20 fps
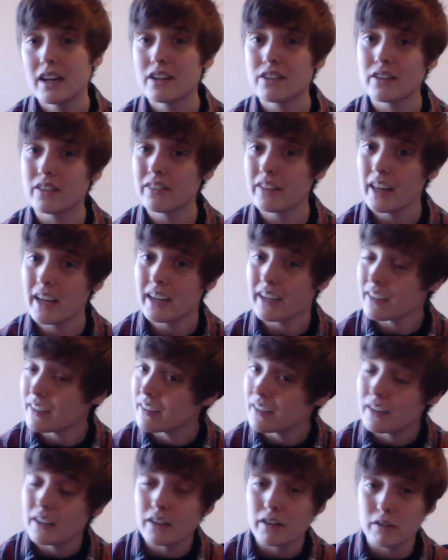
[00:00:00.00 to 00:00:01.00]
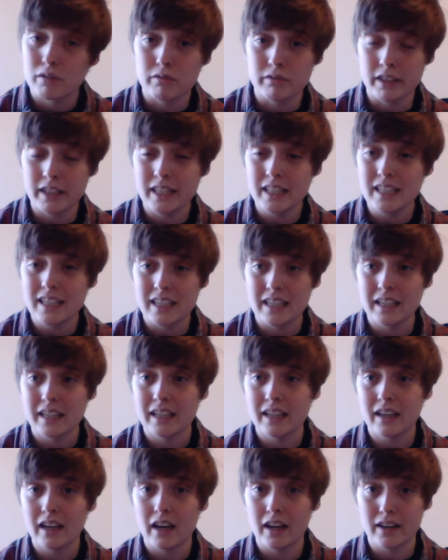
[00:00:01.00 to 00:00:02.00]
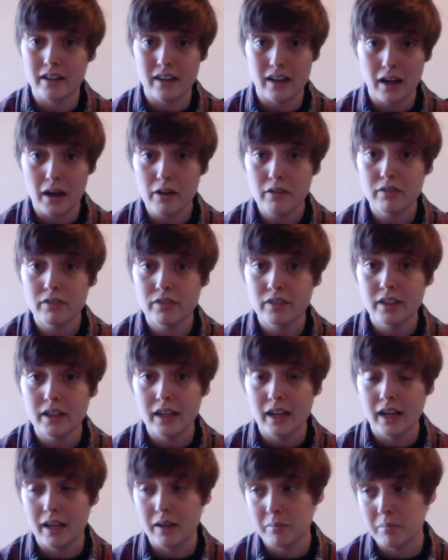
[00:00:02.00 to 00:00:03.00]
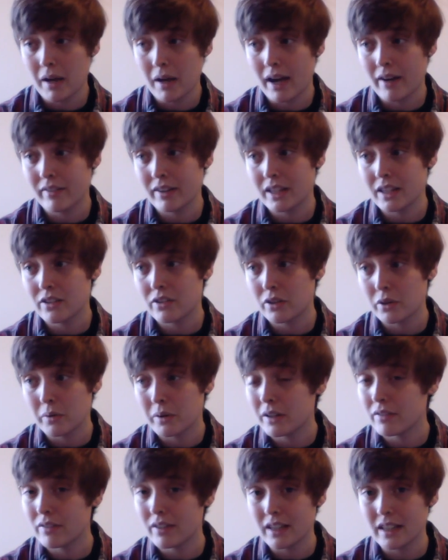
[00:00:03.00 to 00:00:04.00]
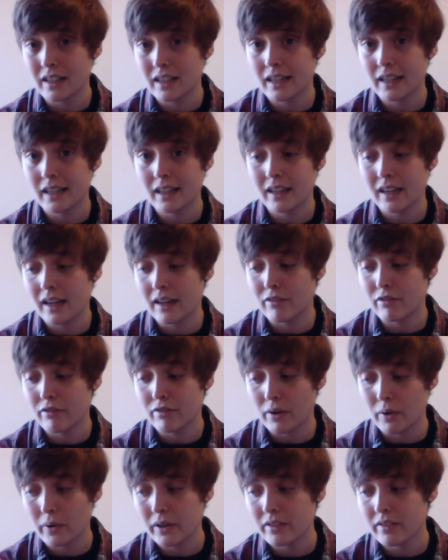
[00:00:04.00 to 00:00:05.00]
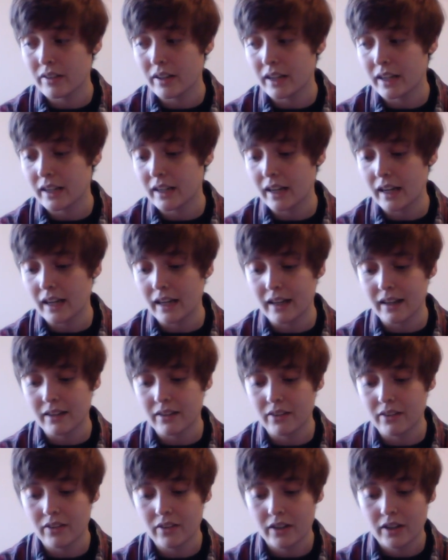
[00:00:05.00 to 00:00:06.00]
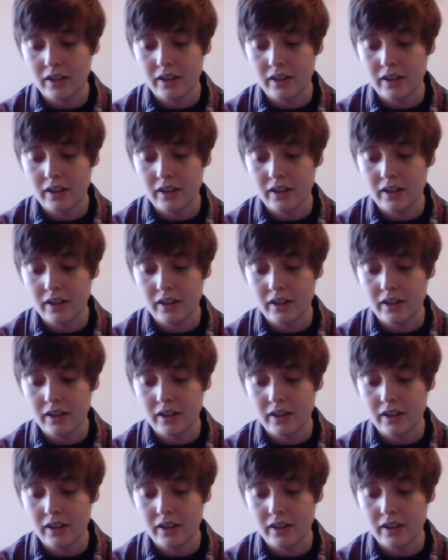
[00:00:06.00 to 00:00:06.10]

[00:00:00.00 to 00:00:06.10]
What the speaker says: Just like really eating enough and having intuitive eating and focusing and